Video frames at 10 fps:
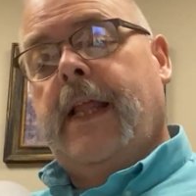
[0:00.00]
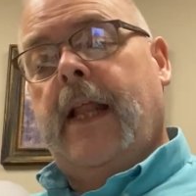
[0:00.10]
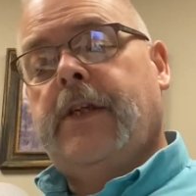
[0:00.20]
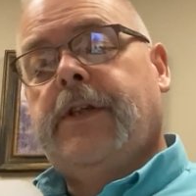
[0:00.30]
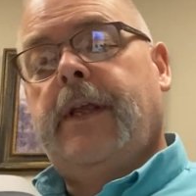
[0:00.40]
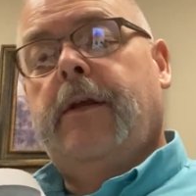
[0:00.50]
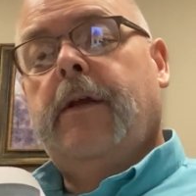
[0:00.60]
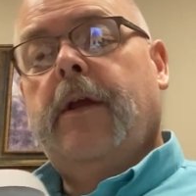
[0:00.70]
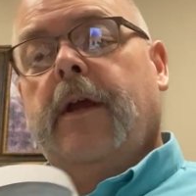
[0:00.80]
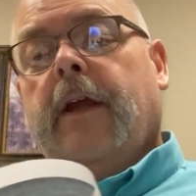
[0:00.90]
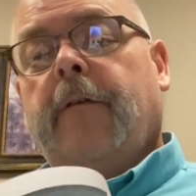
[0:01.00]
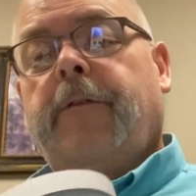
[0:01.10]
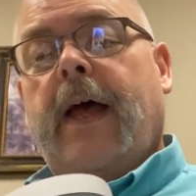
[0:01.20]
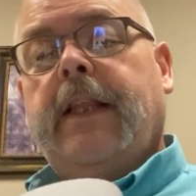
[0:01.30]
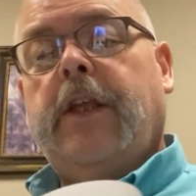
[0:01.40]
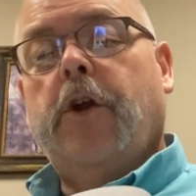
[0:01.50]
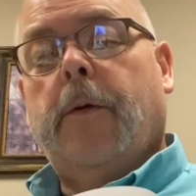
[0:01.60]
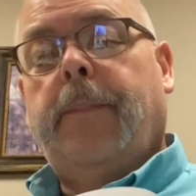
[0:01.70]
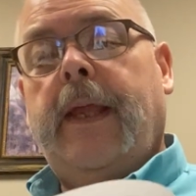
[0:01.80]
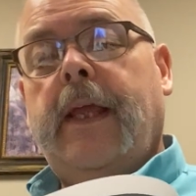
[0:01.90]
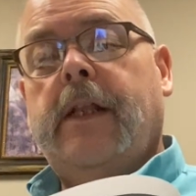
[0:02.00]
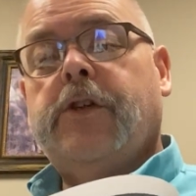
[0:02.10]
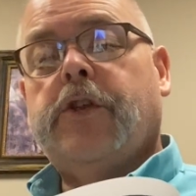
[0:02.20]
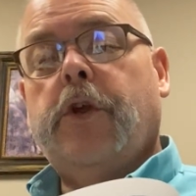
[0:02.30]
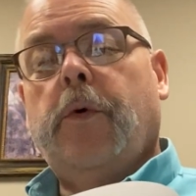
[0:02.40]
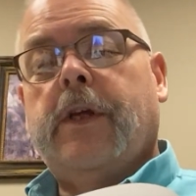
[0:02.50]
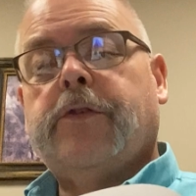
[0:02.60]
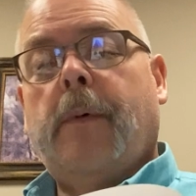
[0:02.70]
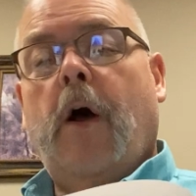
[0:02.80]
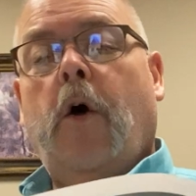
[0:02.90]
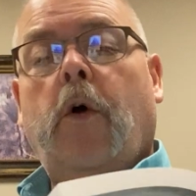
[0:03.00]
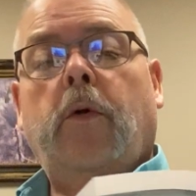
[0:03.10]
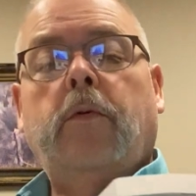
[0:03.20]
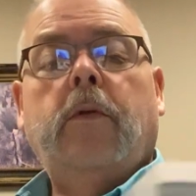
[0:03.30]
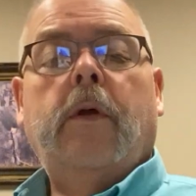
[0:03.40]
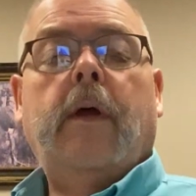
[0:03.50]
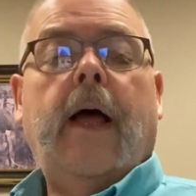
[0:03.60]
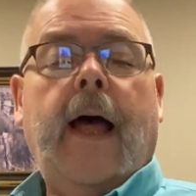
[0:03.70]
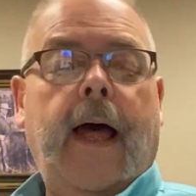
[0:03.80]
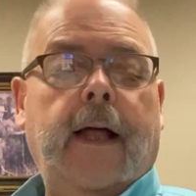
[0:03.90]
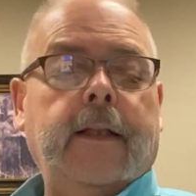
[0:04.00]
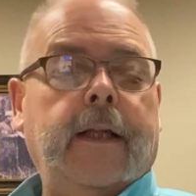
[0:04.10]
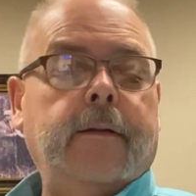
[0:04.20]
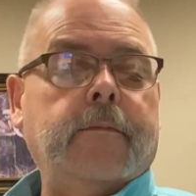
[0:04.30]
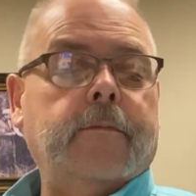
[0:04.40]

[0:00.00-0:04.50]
dynasty confined the Europeans to a small island.